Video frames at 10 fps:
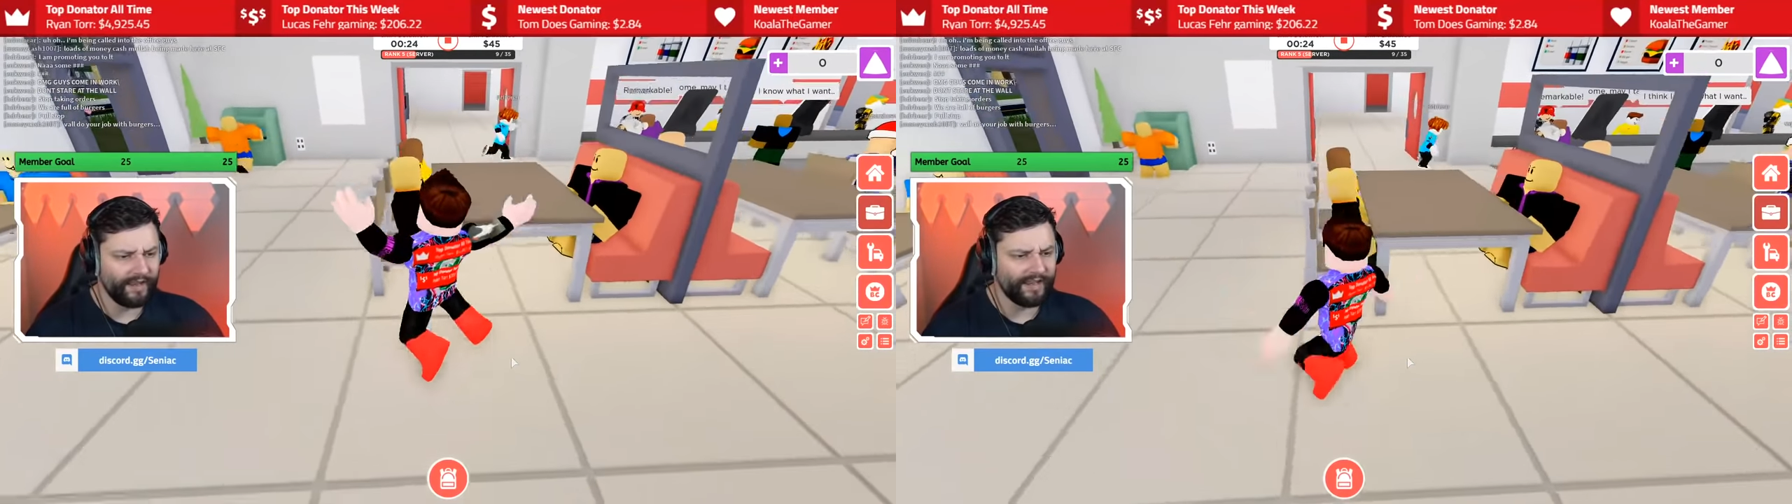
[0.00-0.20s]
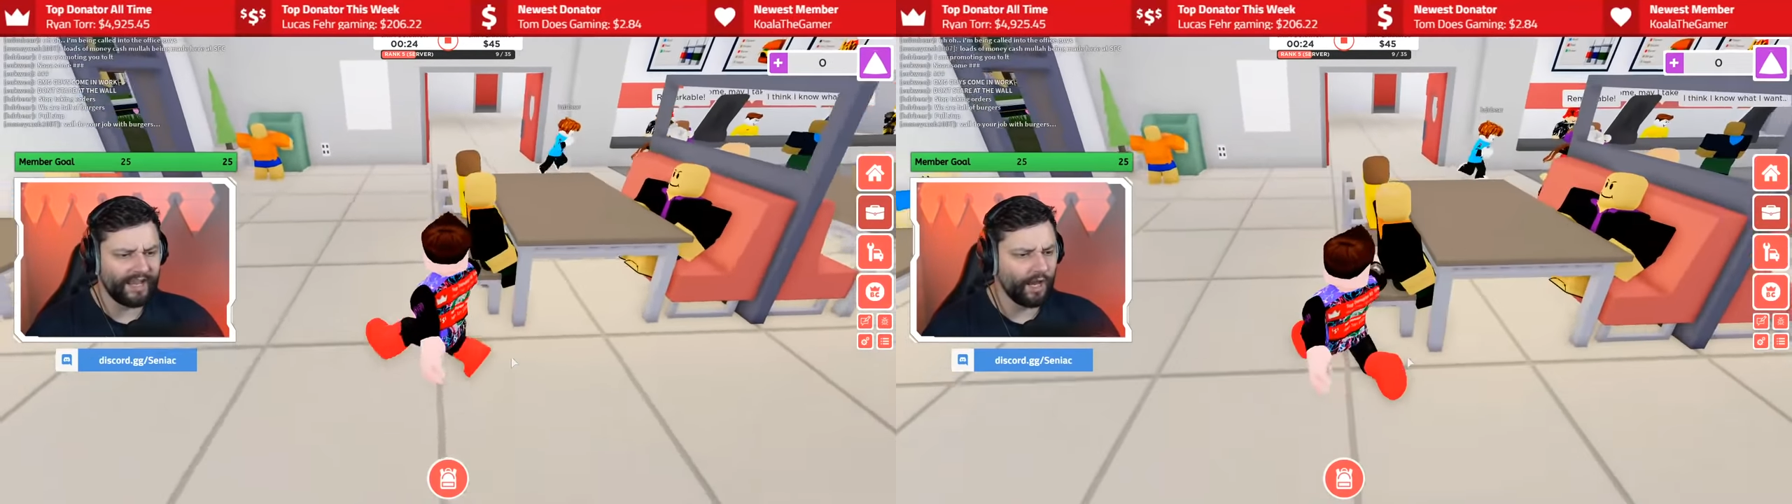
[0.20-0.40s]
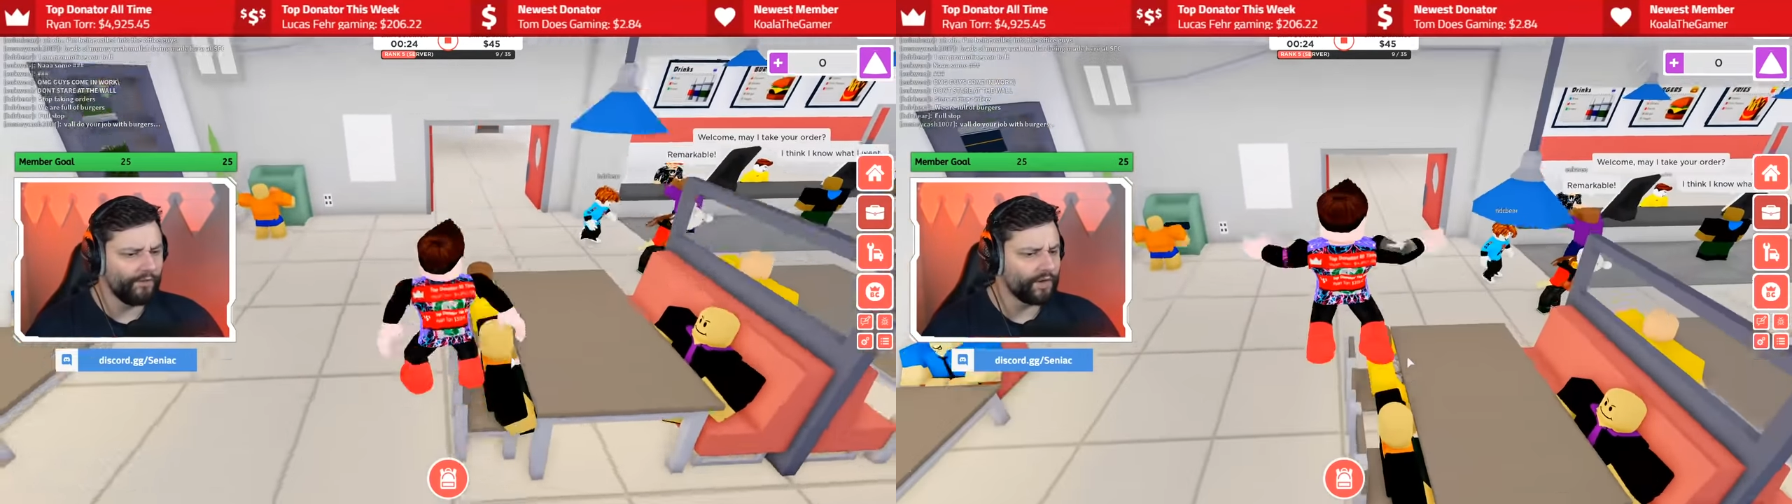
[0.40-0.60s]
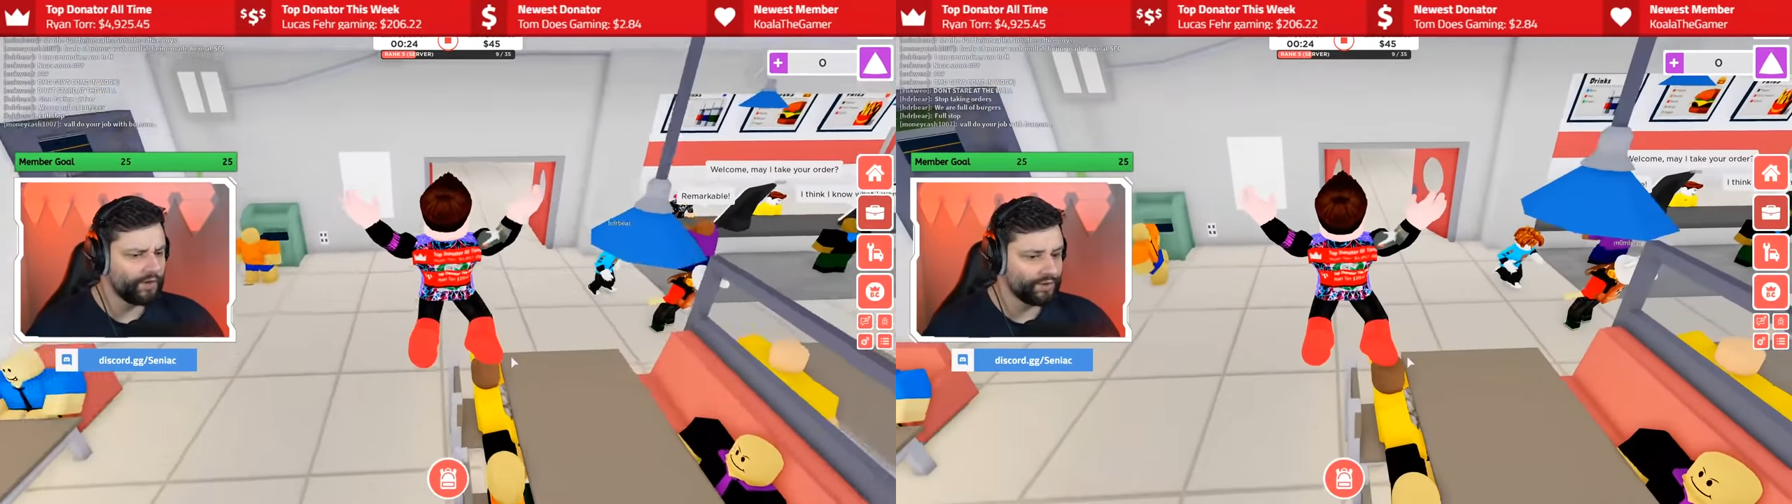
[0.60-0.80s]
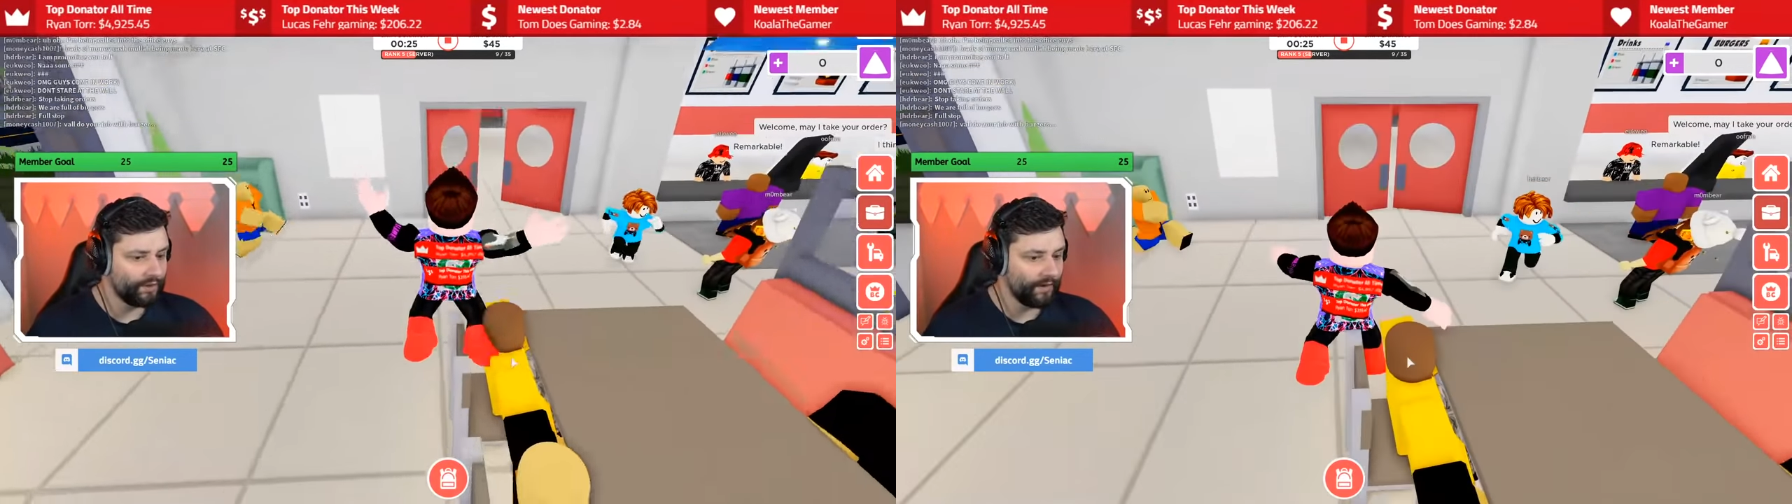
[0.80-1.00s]
in any other
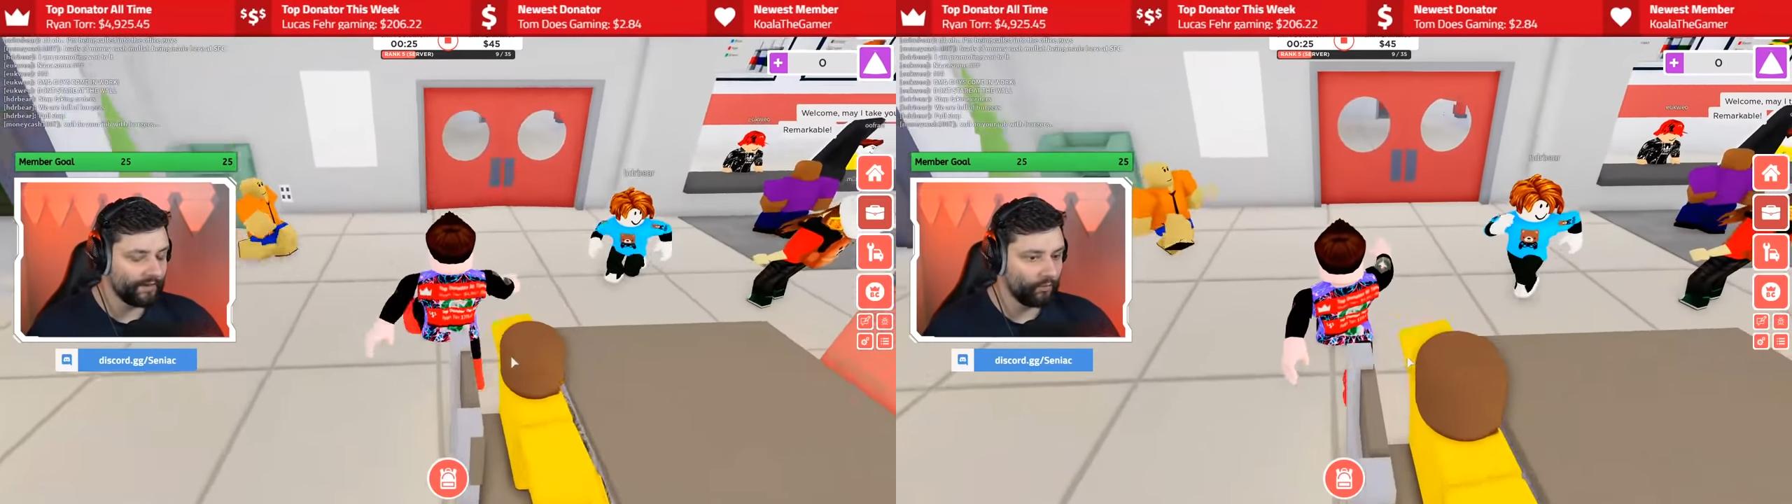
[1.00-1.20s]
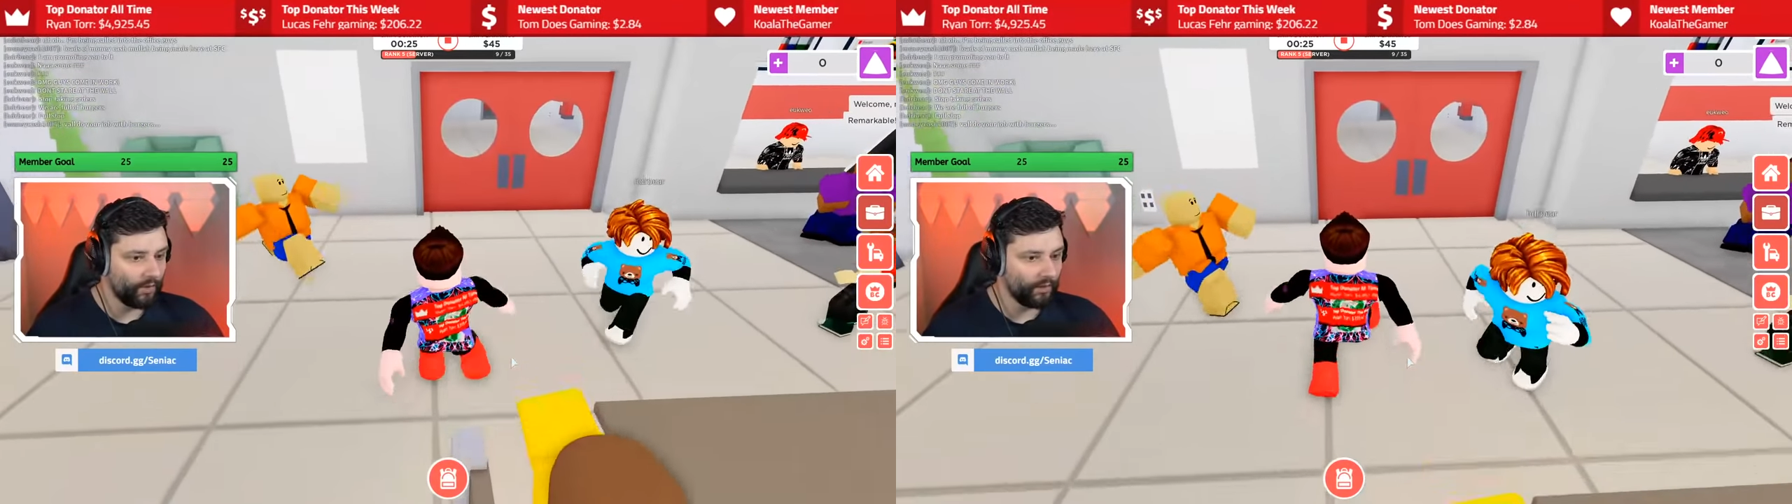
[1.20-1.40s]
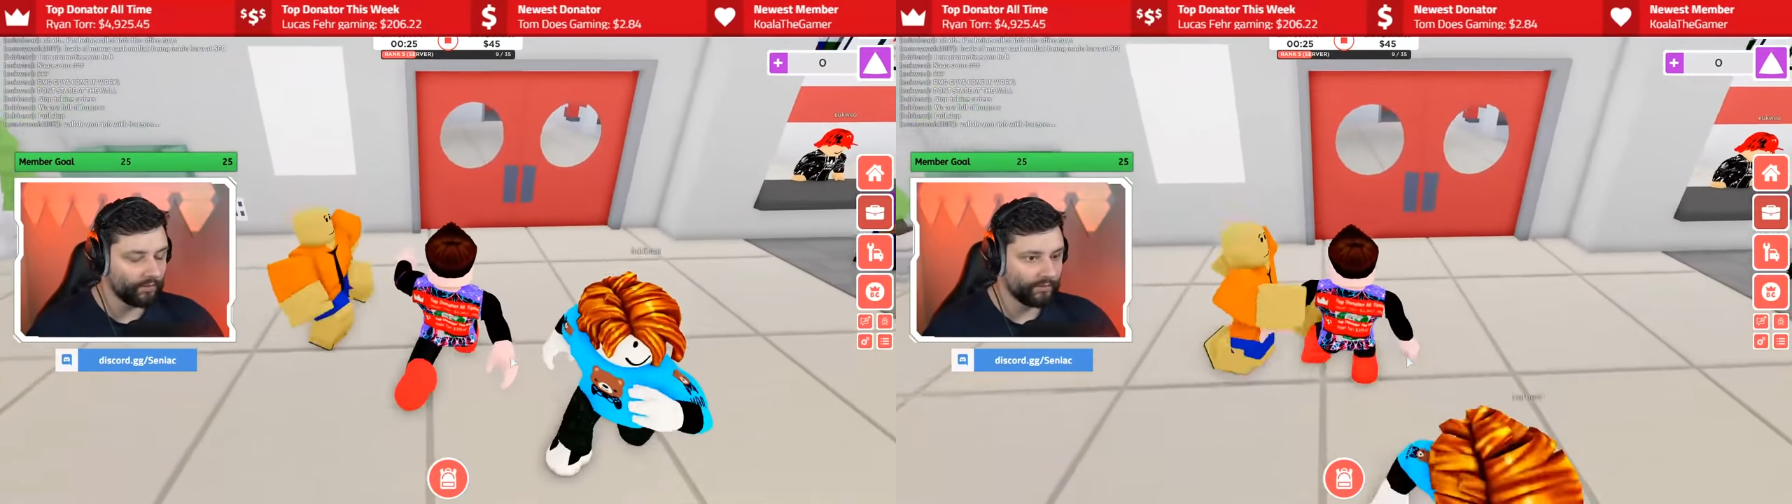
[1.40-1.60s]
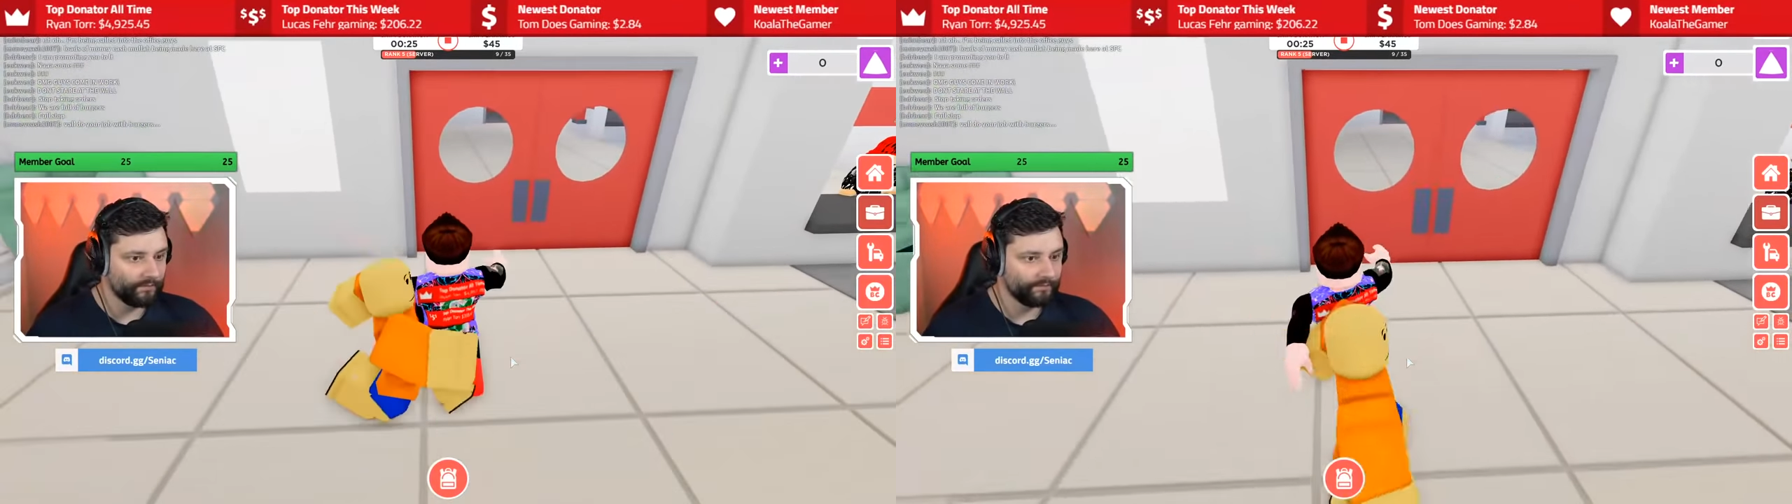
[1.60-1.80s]
country around the world.